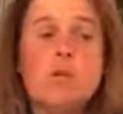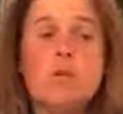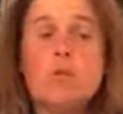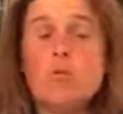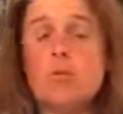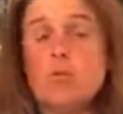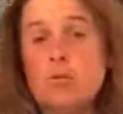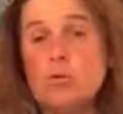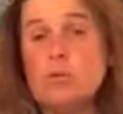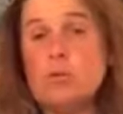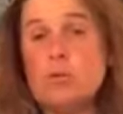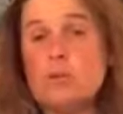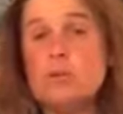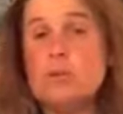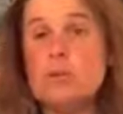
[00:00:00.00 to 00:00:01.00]
that the
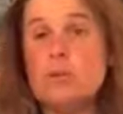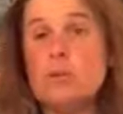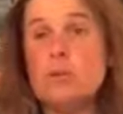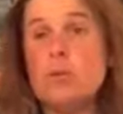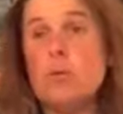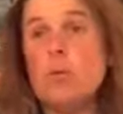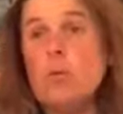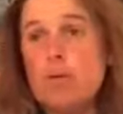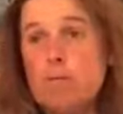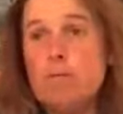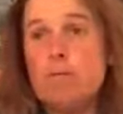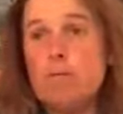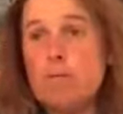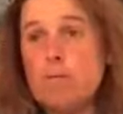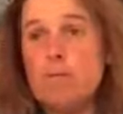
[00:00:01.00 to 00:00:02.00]
horses you know we
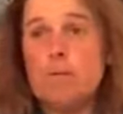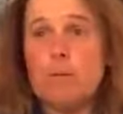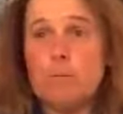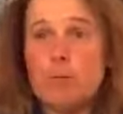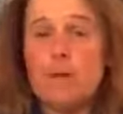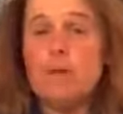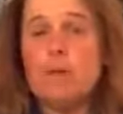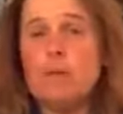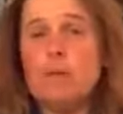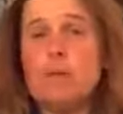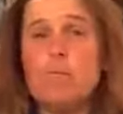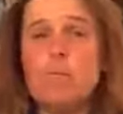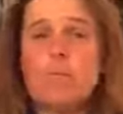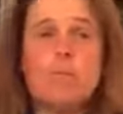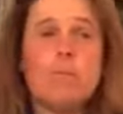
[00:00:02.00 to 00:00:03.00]
we bred
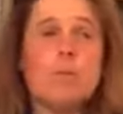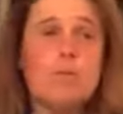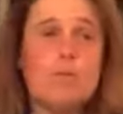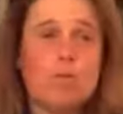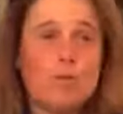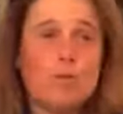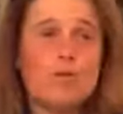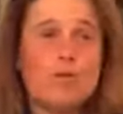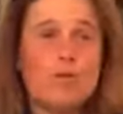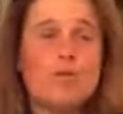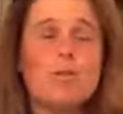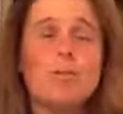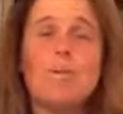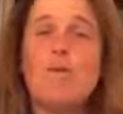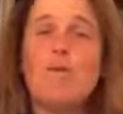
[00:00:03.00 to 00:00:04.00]
them we
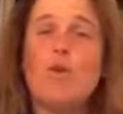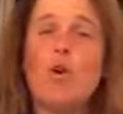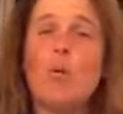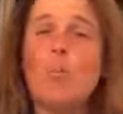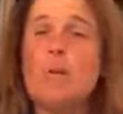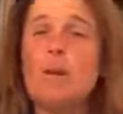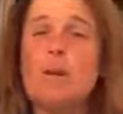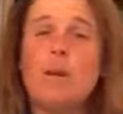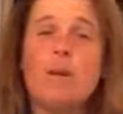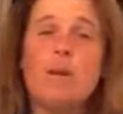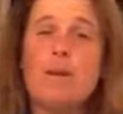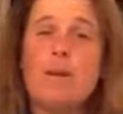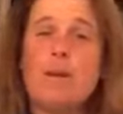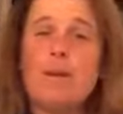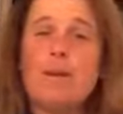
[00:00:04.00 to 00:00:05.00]
produce them they've not been